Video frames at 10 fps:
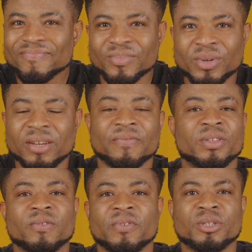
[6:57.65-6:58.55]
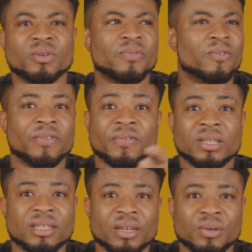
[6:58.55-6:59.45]
rear video feature for
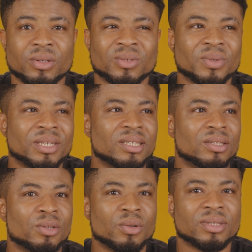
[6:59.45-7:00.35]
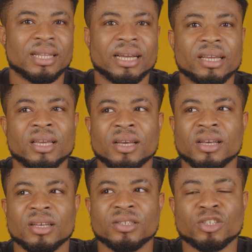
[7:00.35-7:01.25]
15 seconds, which is not like
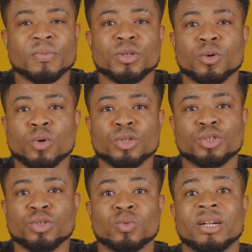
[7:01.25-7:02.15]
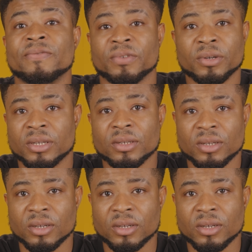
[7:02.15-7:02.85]
something you're going to use while vlogging.